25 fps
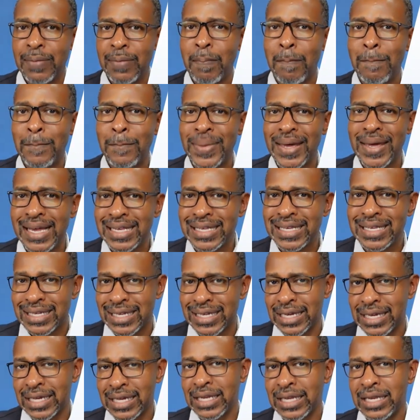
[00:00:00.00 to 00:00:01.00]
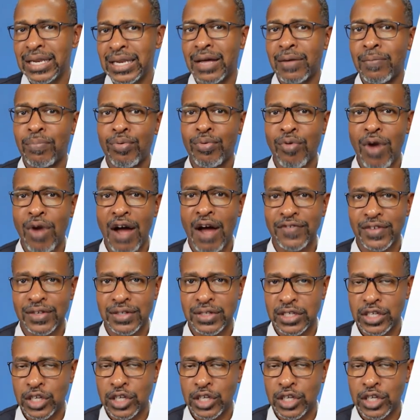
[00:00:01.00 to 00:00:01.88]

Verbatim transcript: beasts in prophecy,